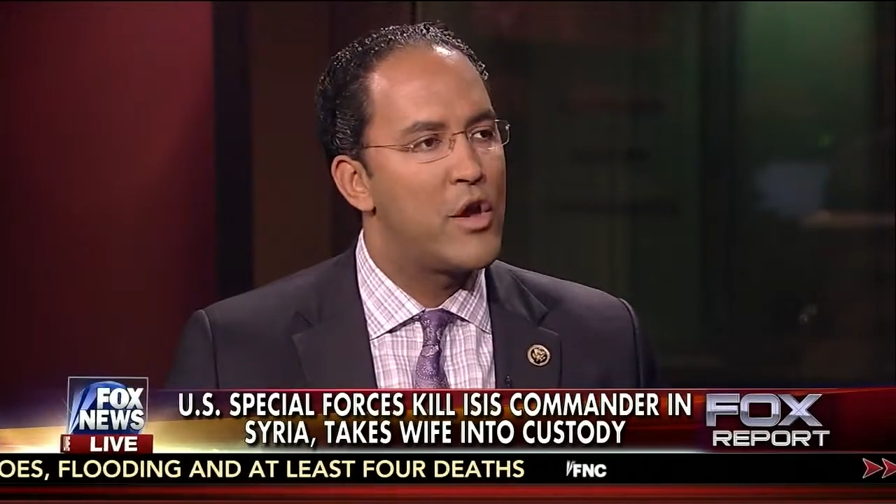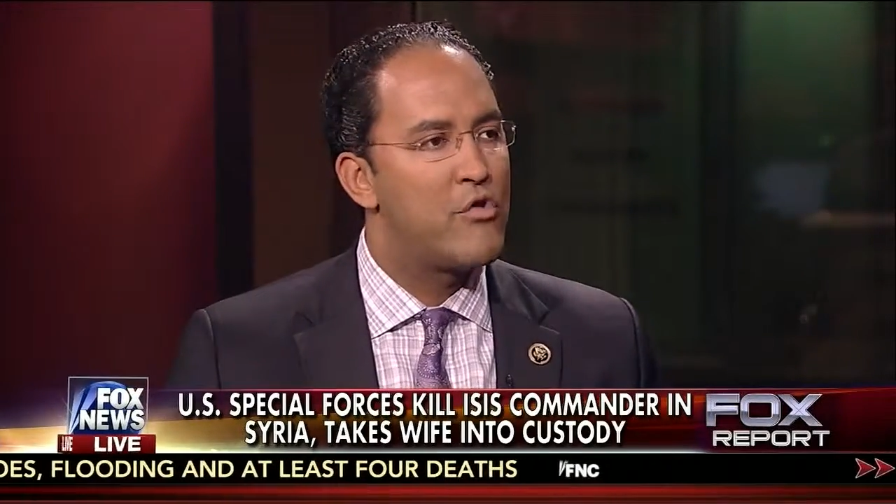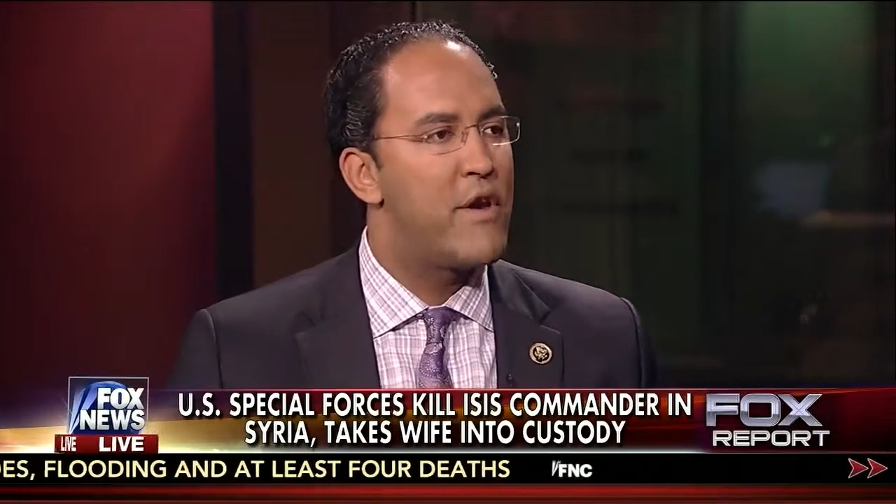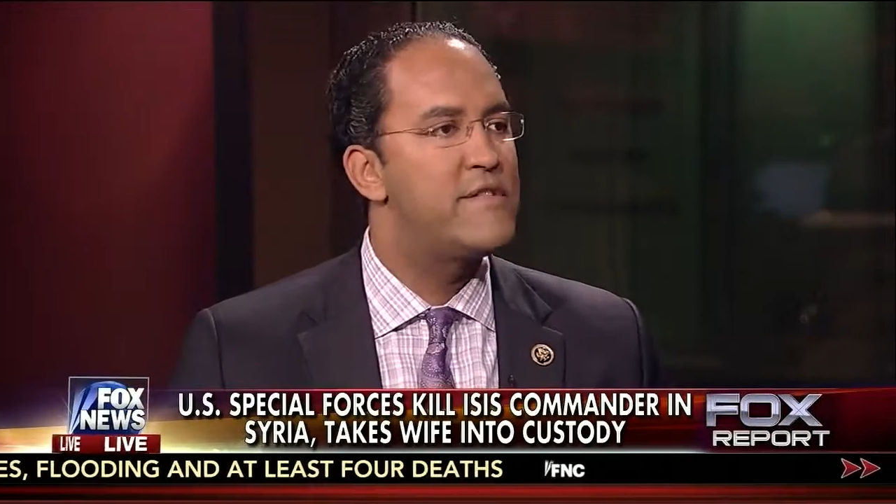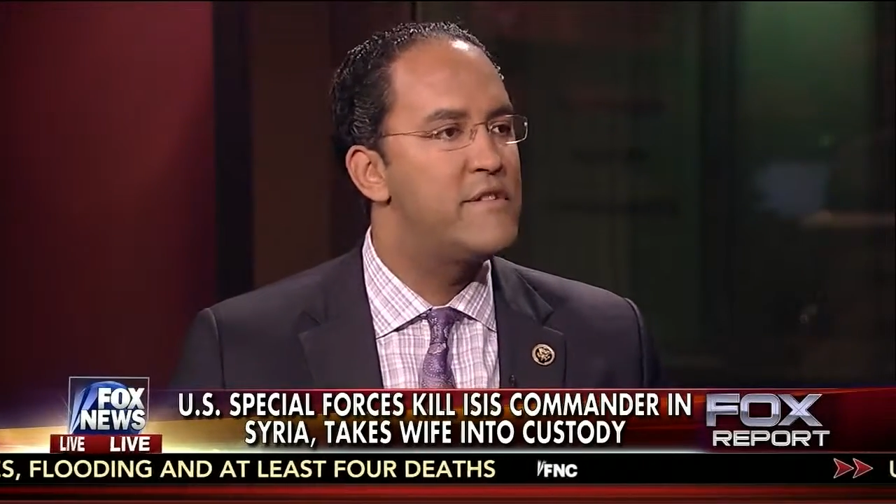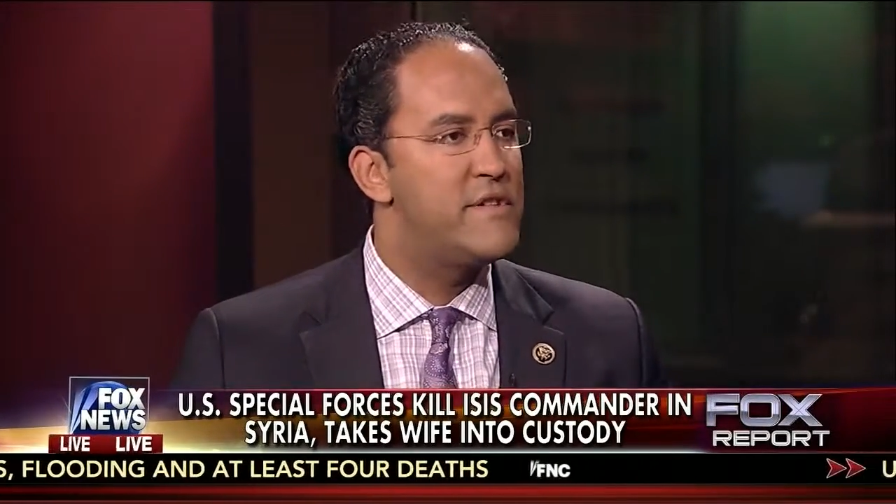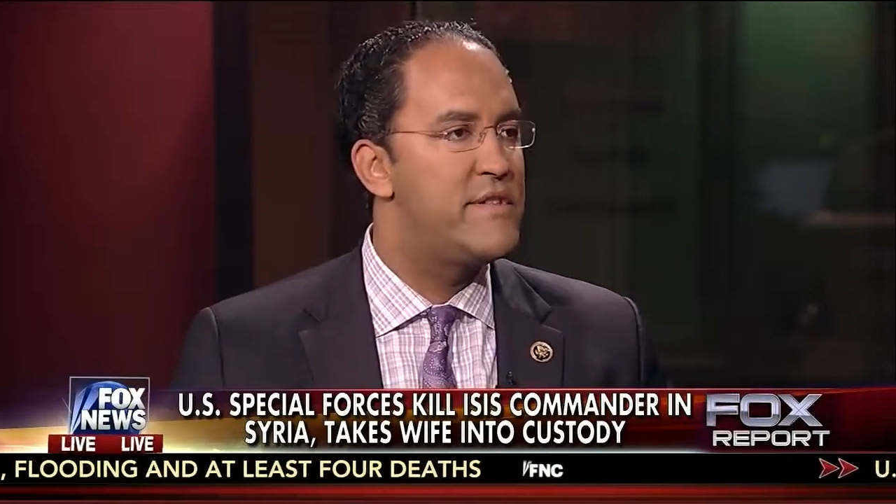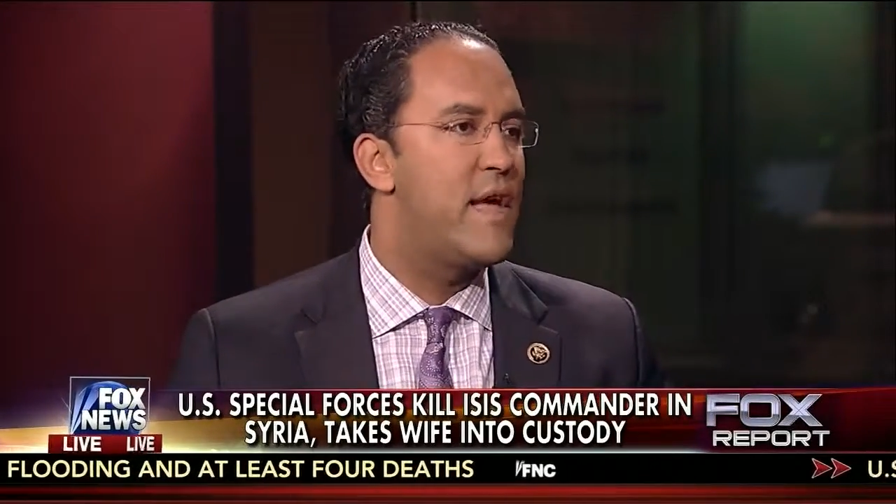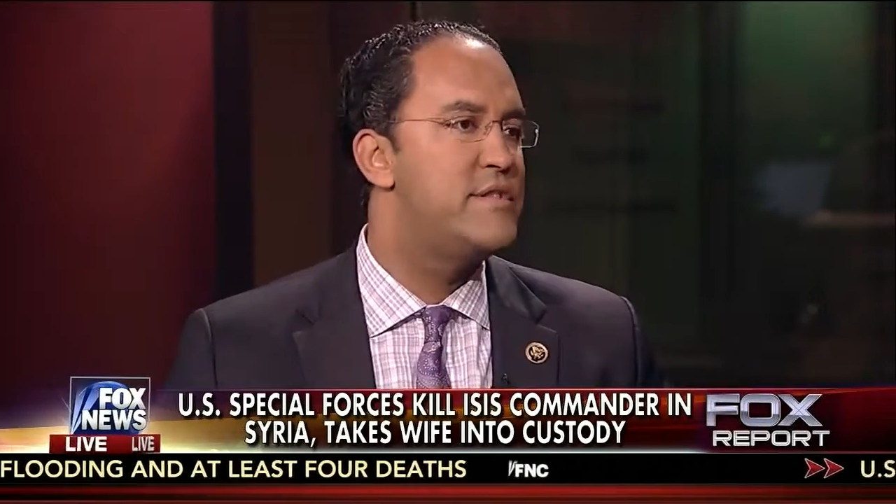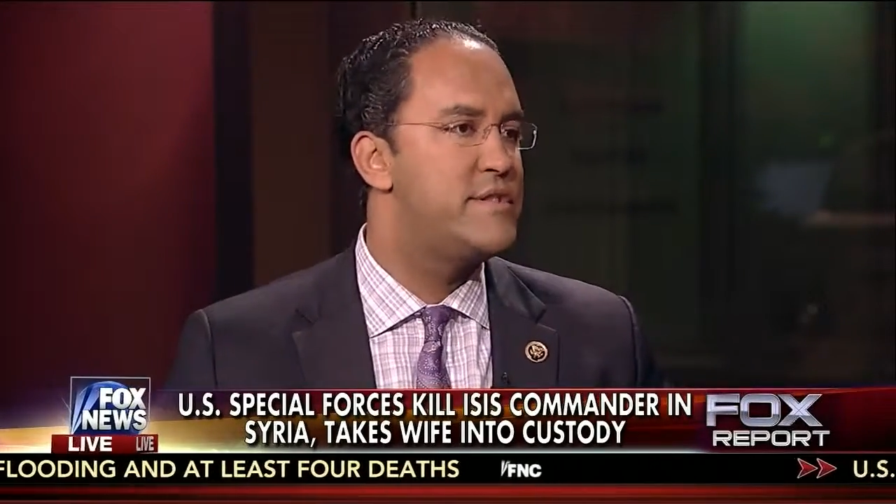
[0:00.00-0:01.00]
aggressive
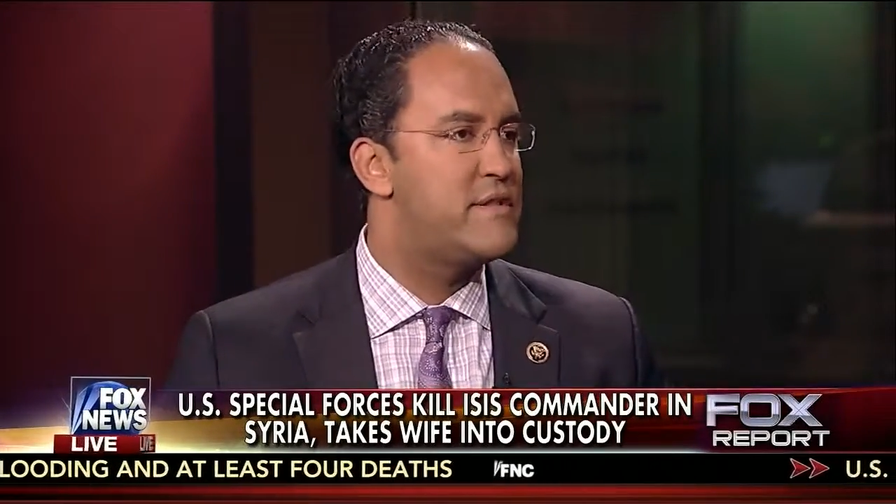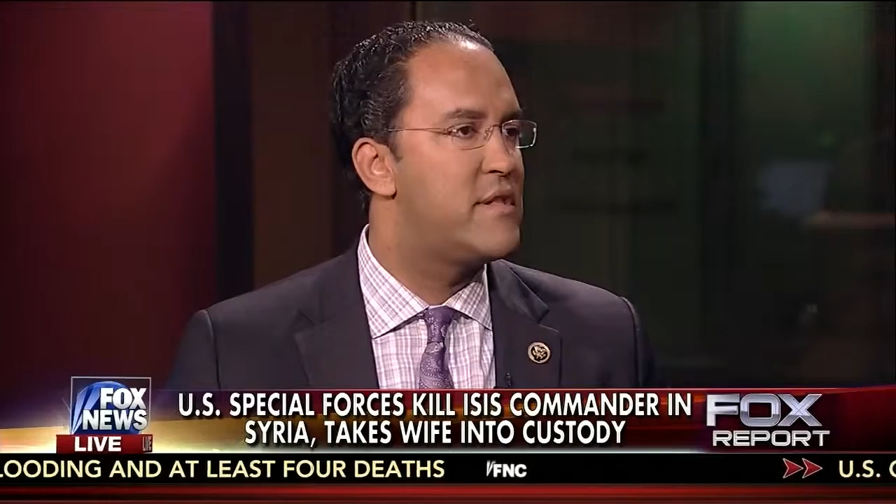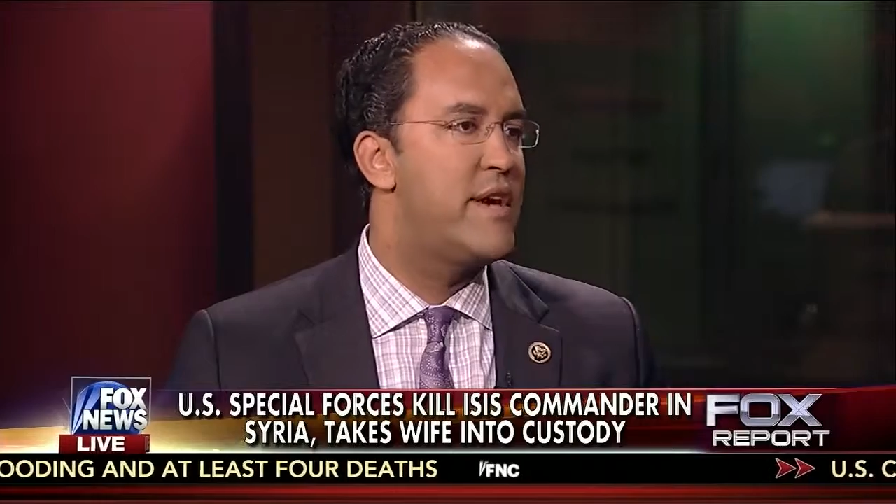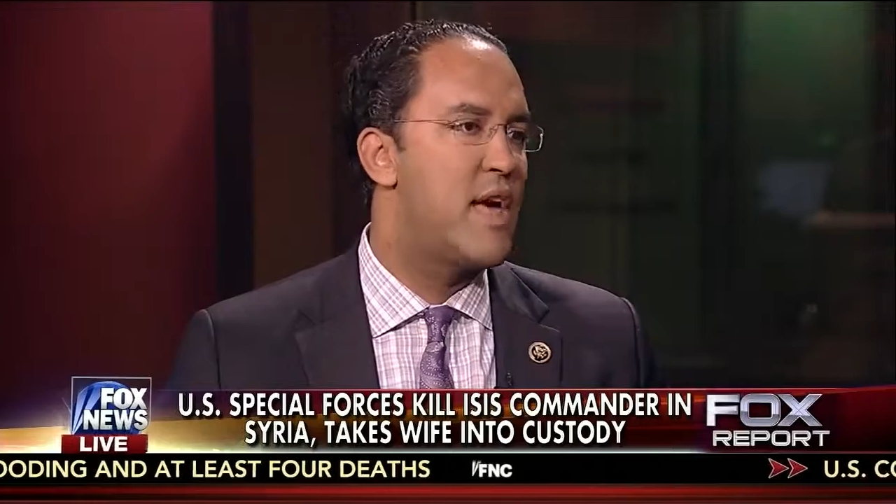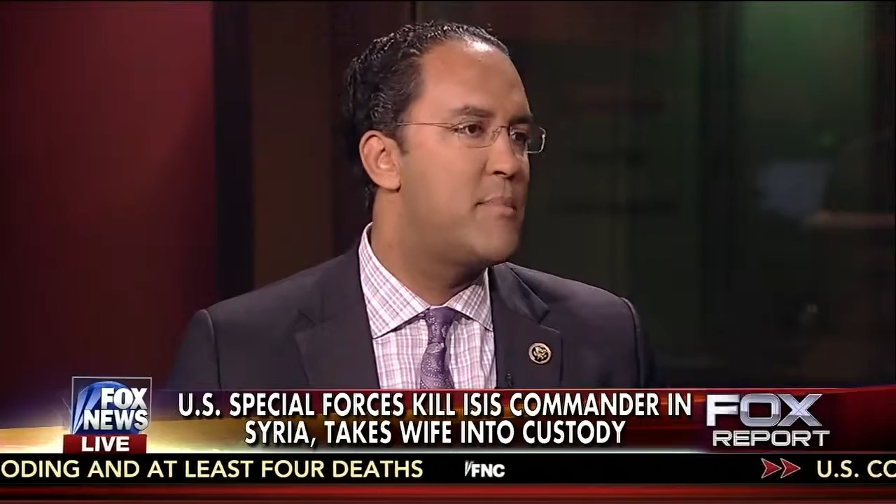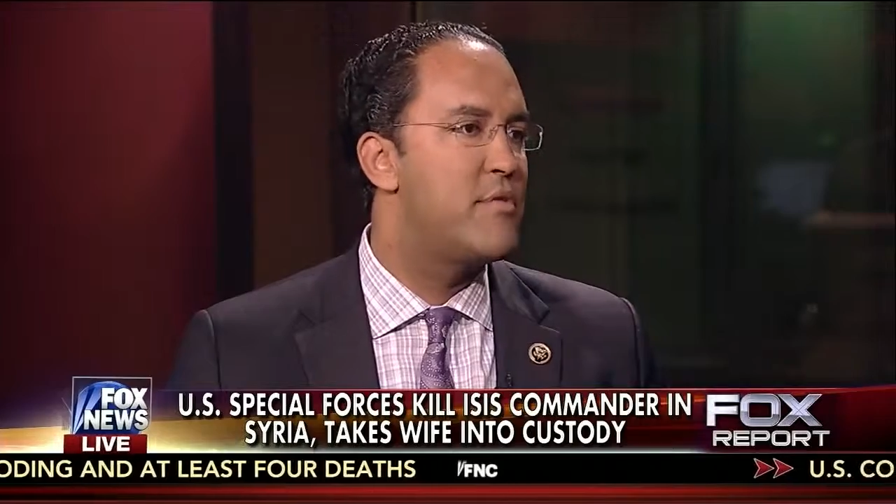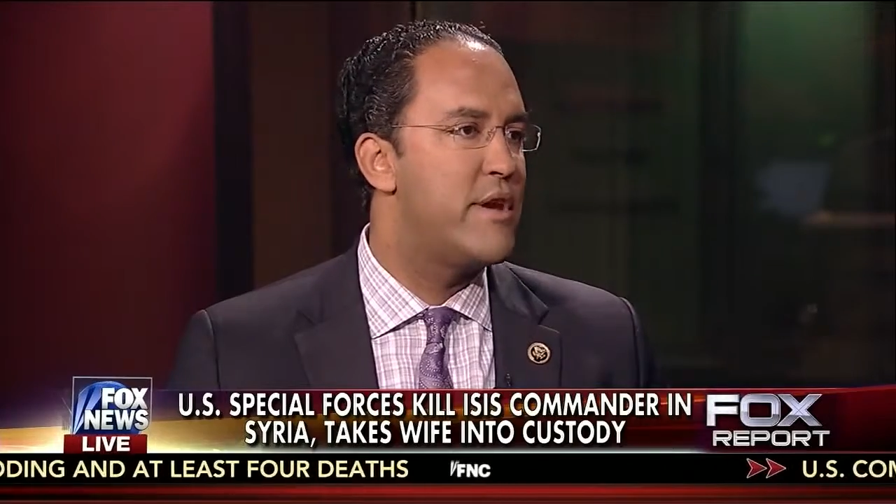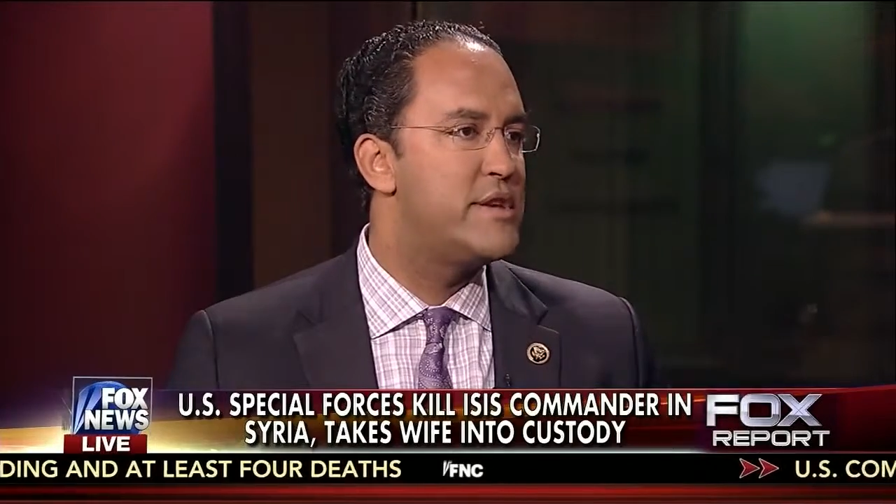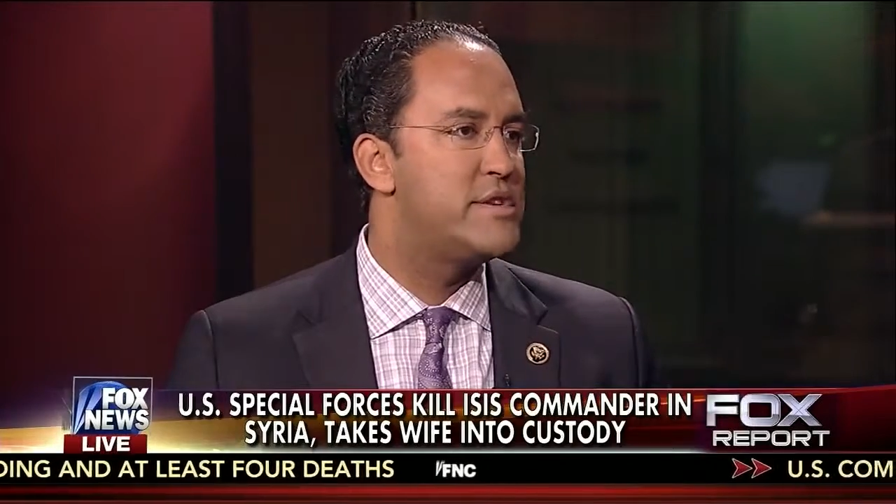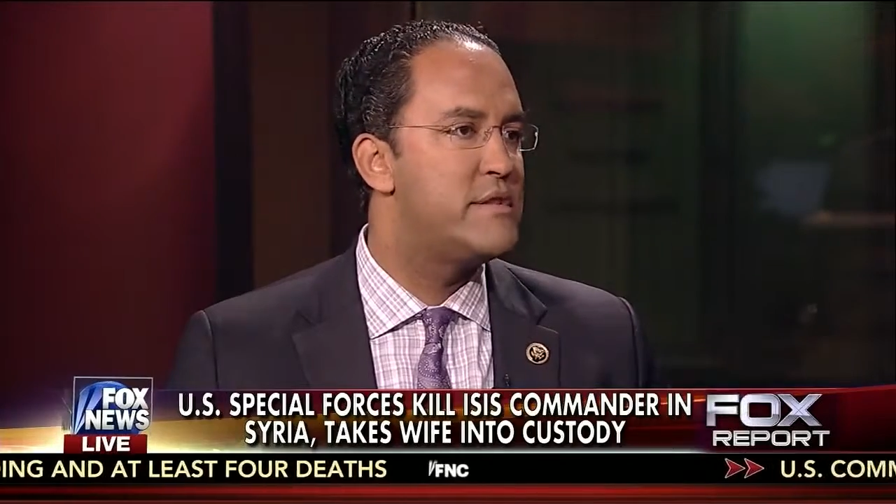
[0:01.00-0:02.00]
intelligence-led
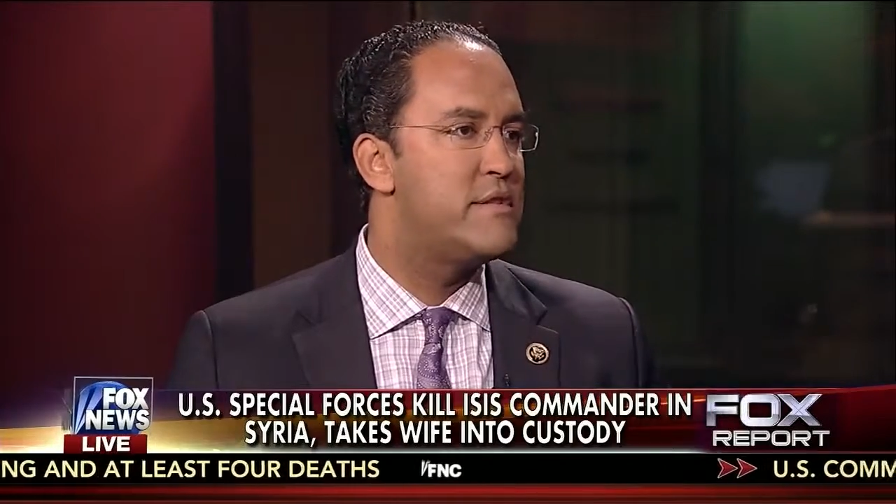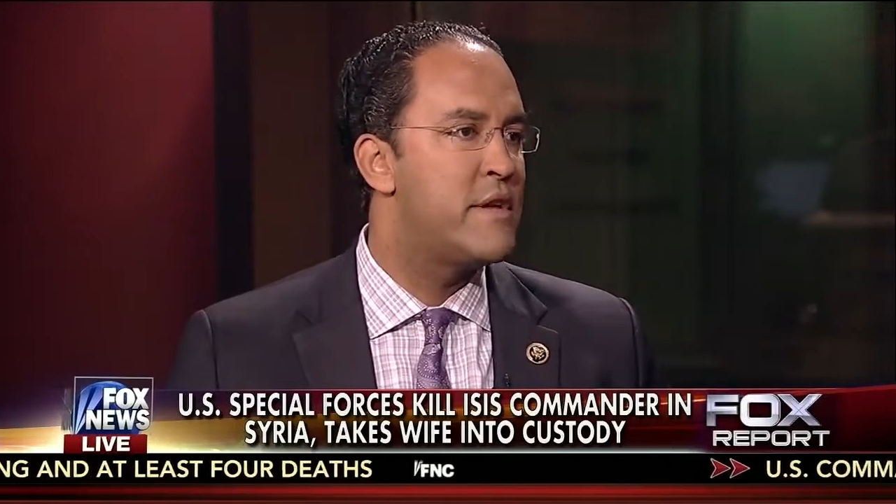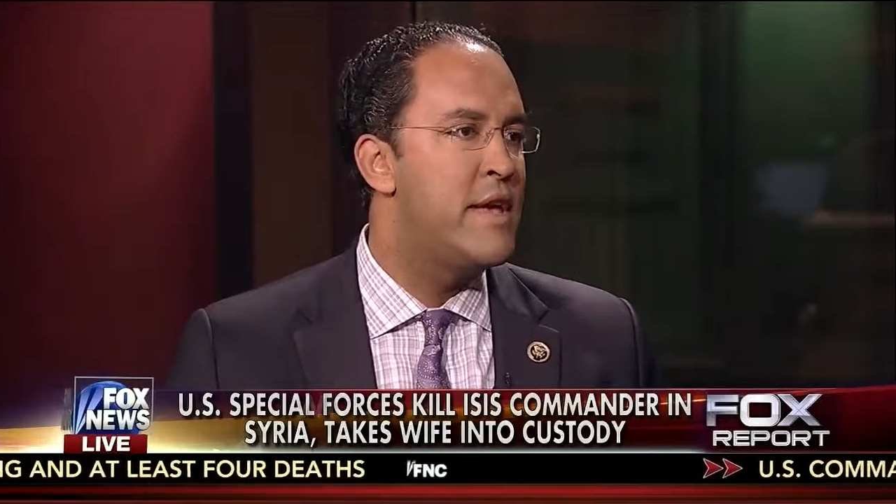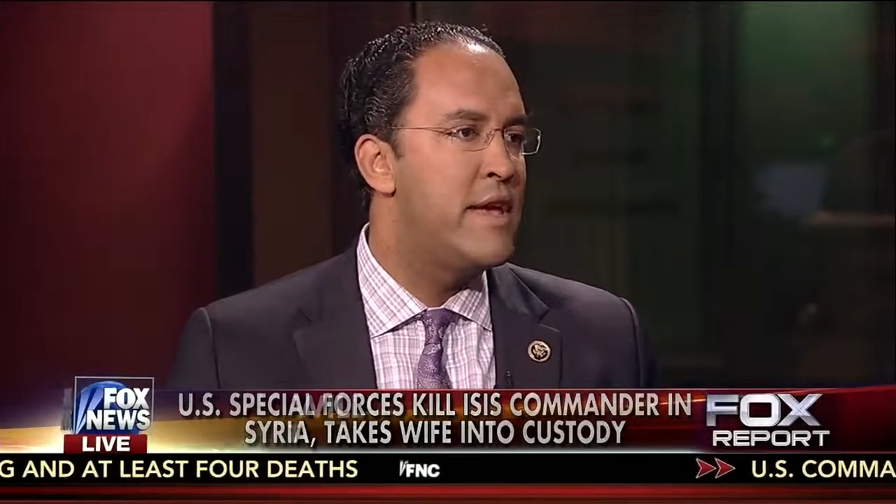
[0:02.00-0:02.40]
operations